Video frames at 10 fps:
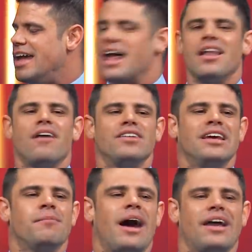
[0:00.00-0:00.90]
And I love
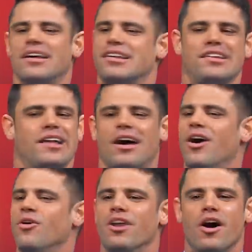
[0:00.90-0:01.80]
Nehemiah because he said,
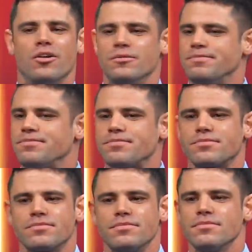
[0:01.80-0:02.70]
Oh no.
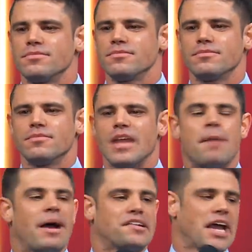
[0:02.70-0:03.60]

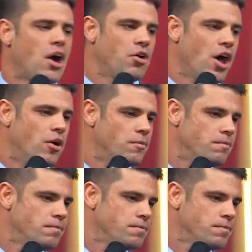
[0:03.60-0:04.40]
Everybody say, Oh no.